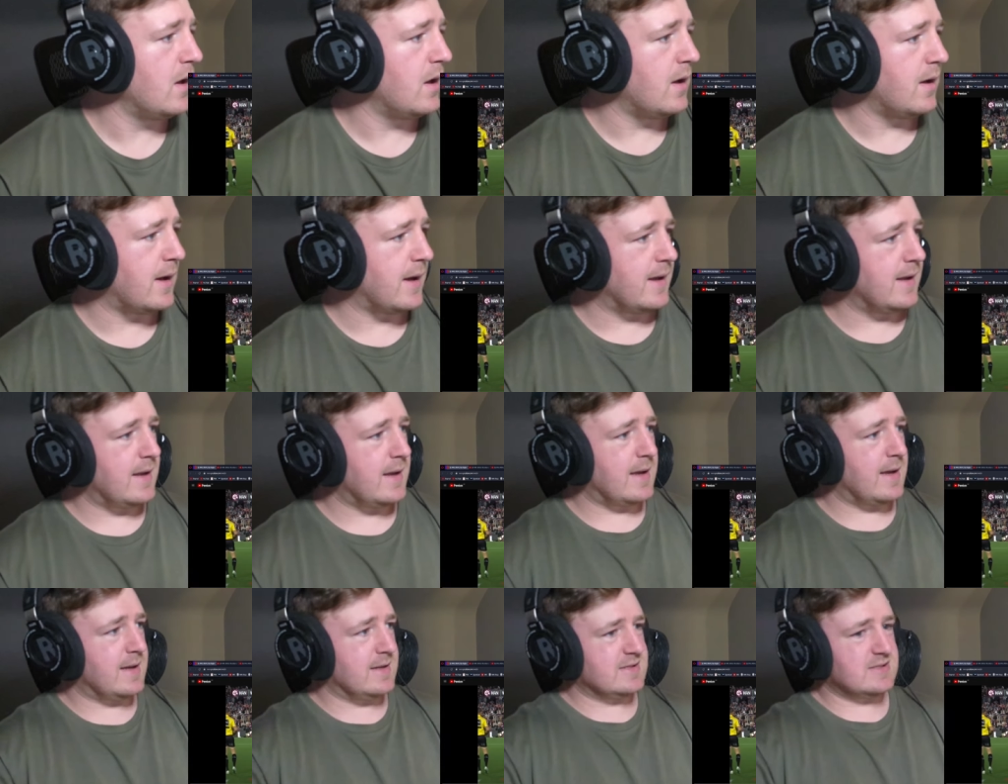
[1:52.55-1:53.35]
I
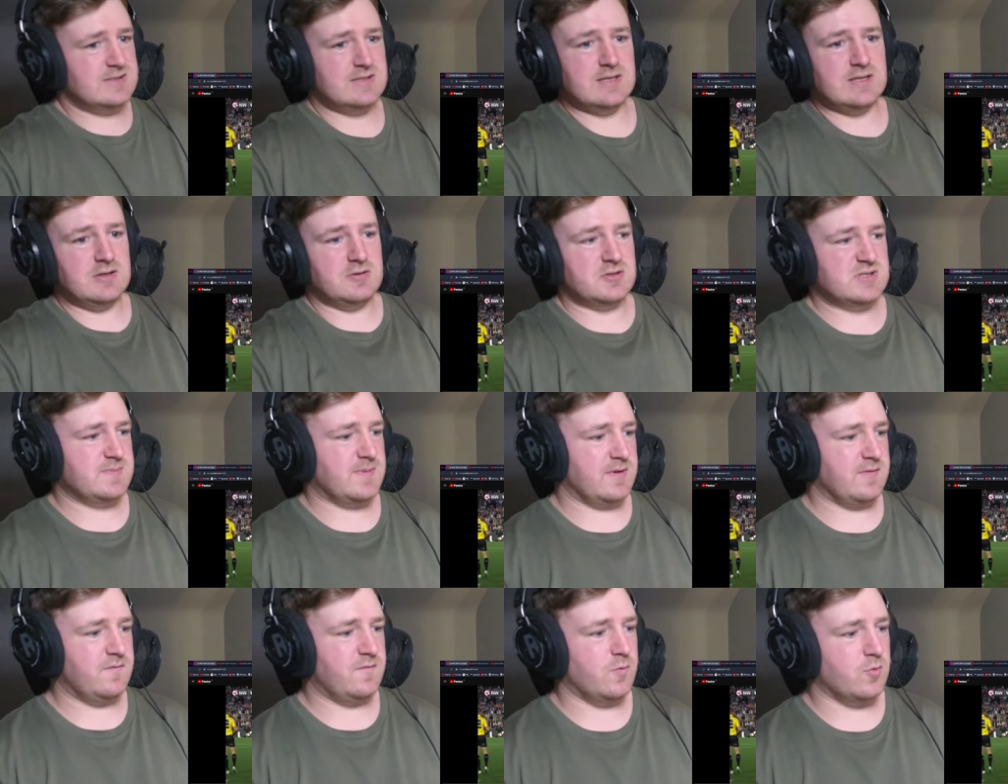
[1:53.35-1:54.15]
had Seagulls
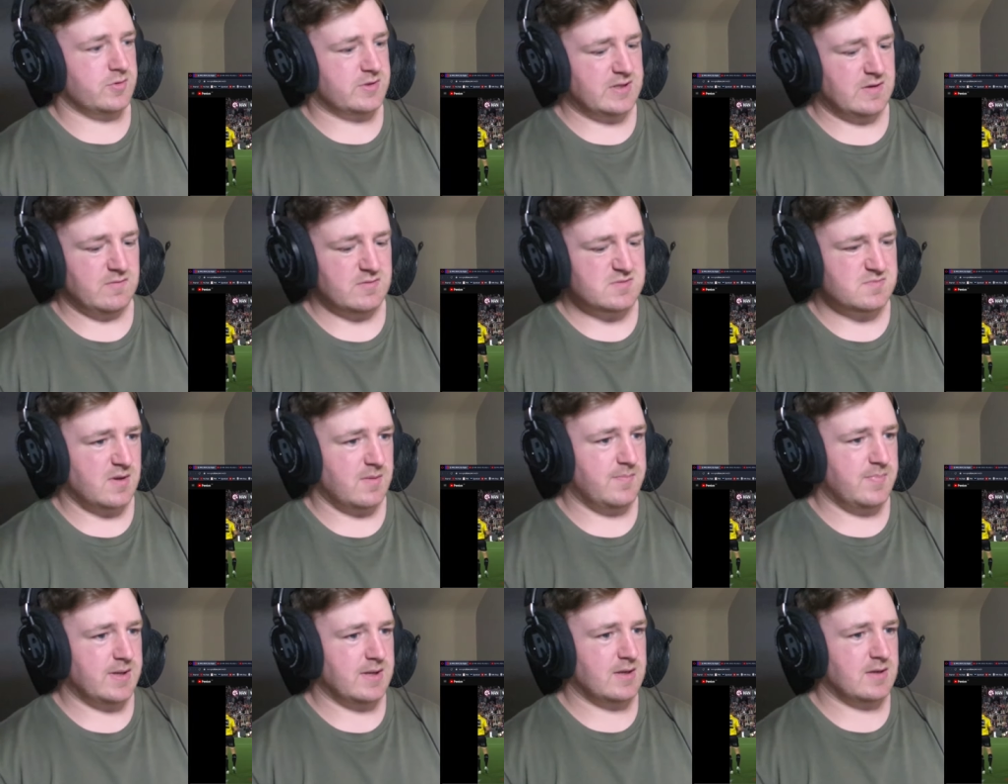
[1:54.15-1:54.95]
by 14 was
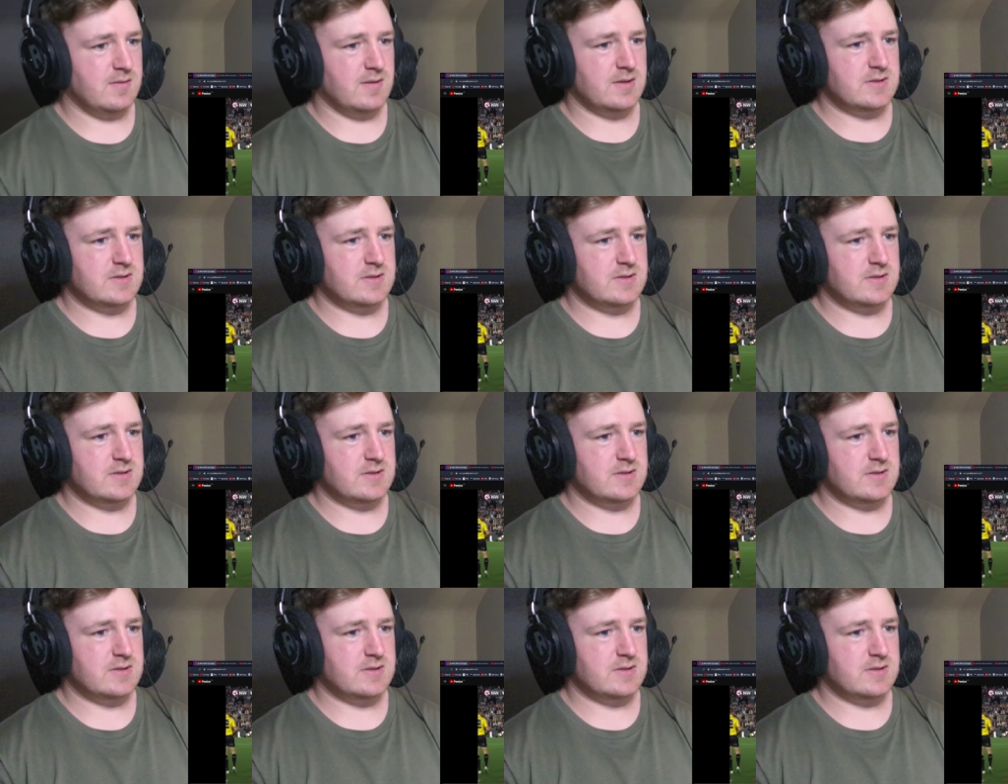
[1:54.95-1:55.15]
my pick.